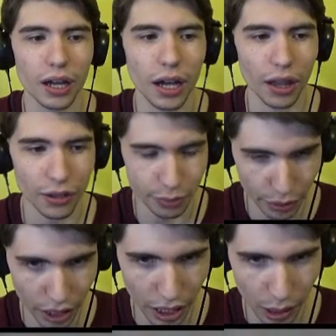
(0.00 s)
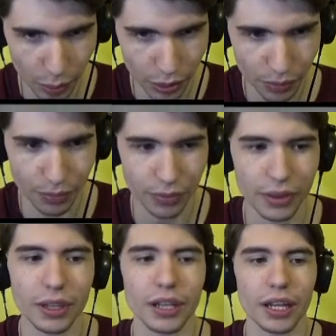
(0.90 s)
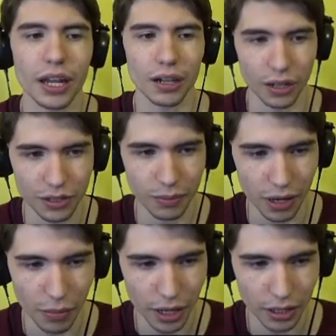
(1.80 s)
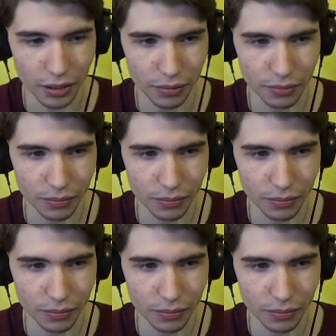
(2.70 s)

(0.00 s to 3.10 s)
I lost Blob, and I lost Metamech.